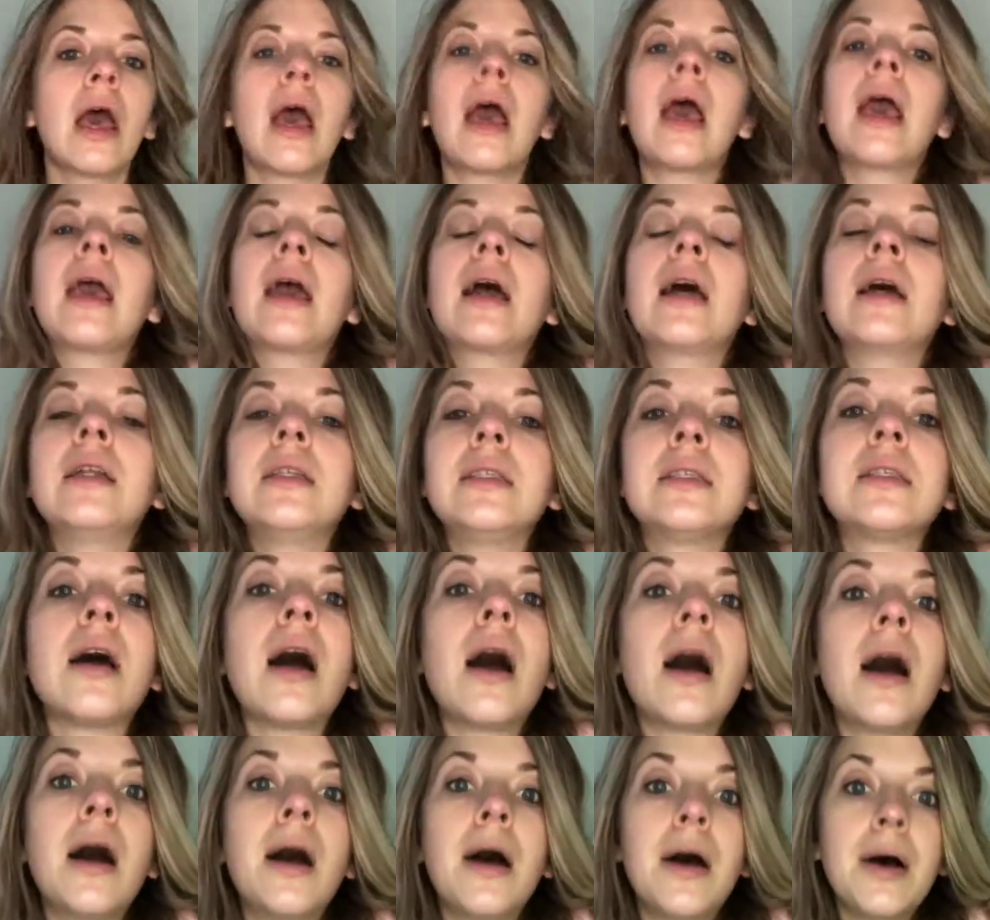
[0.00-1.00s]
And
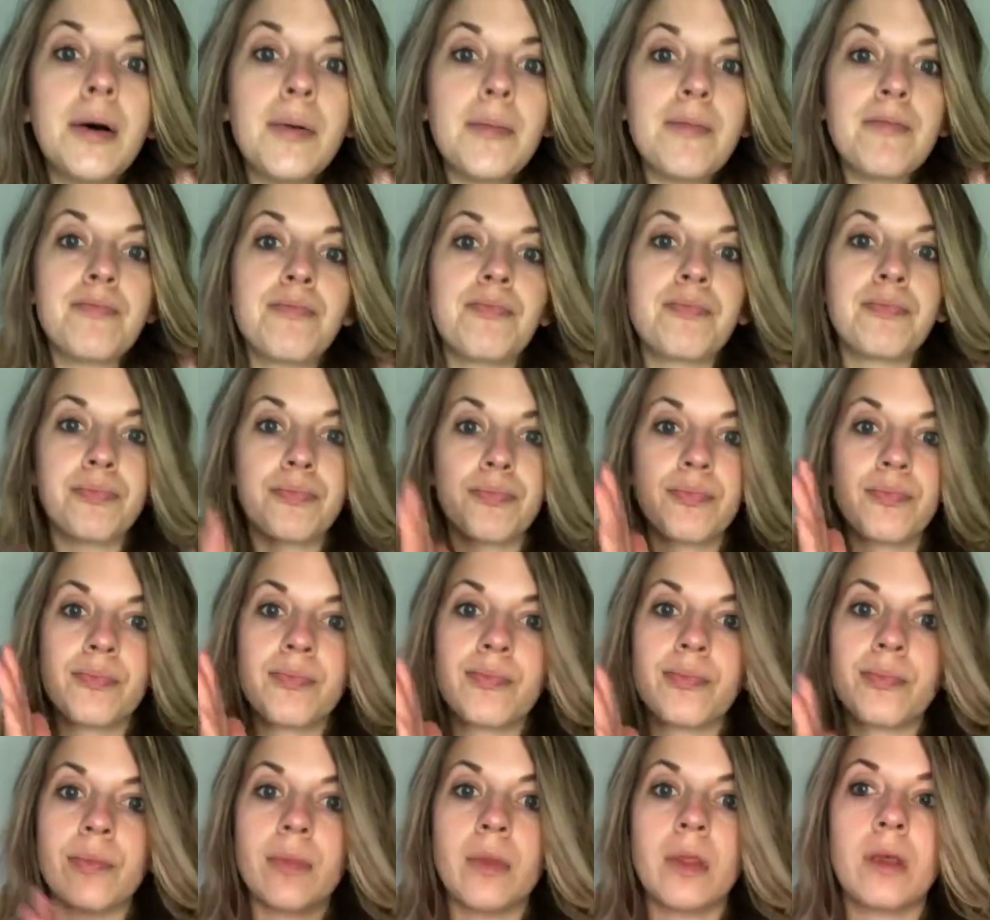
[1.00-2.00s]

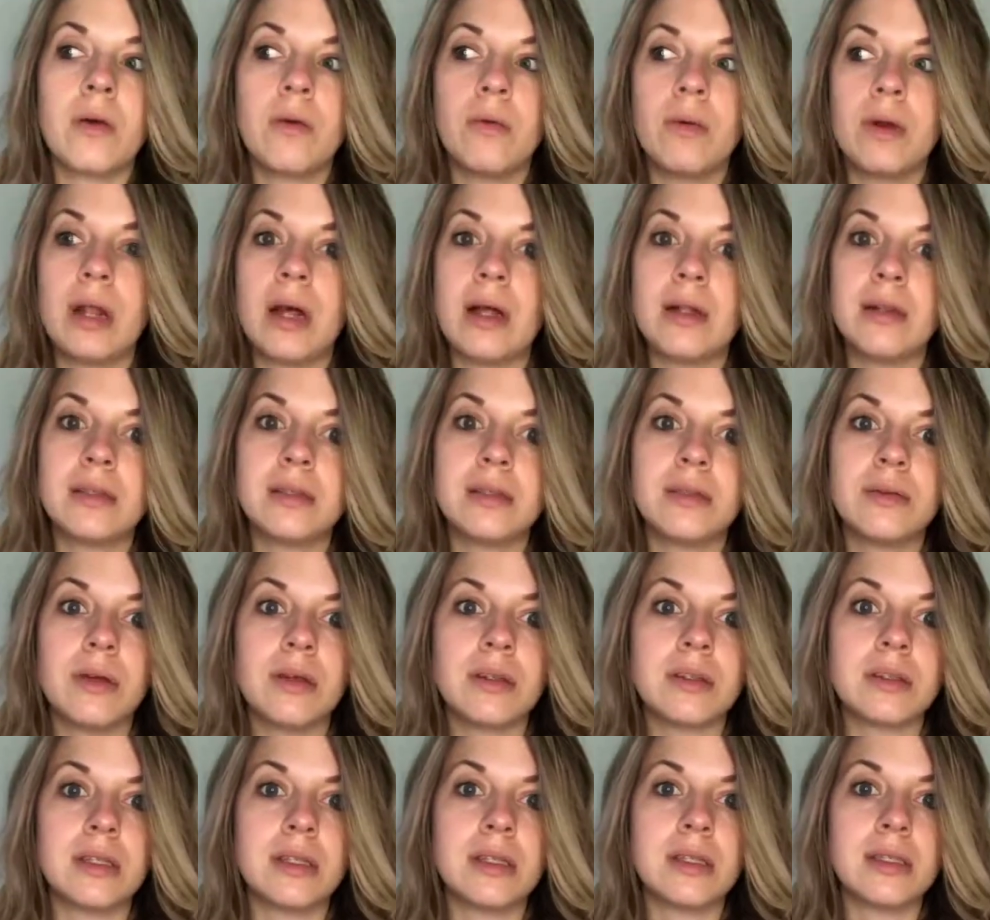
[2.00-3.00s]
what else
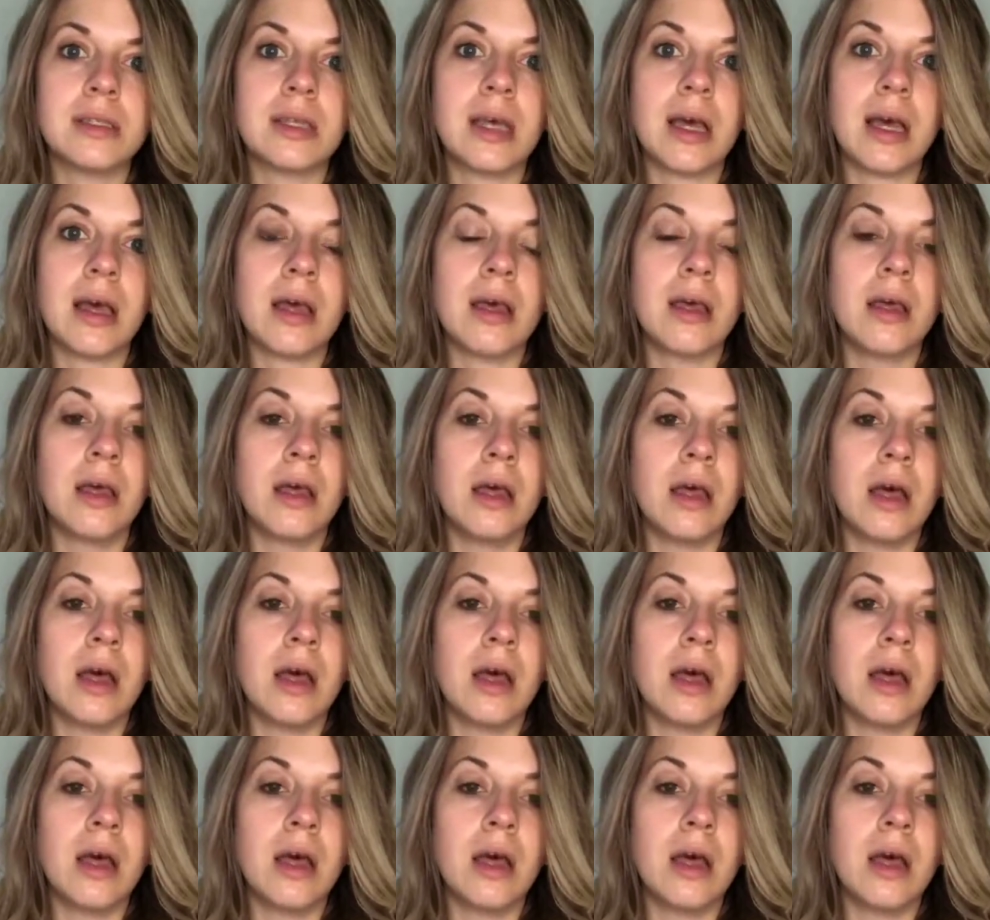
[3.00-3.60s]
was I going to say?